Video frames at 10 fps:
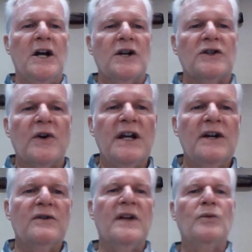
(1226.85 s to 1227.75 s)
So
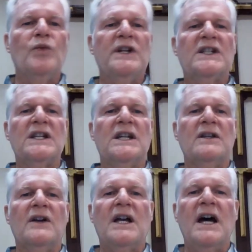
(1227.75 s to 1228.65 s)
here then we see
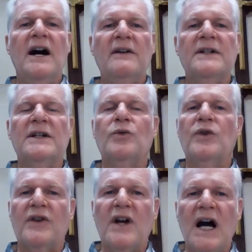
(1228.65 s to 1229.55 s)
the covenant
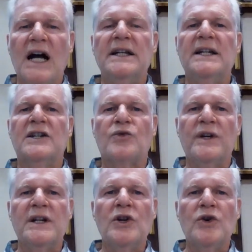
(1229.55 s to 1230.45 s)
with God is
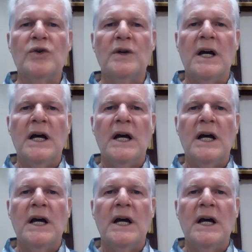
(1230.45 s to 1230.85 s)
renewed.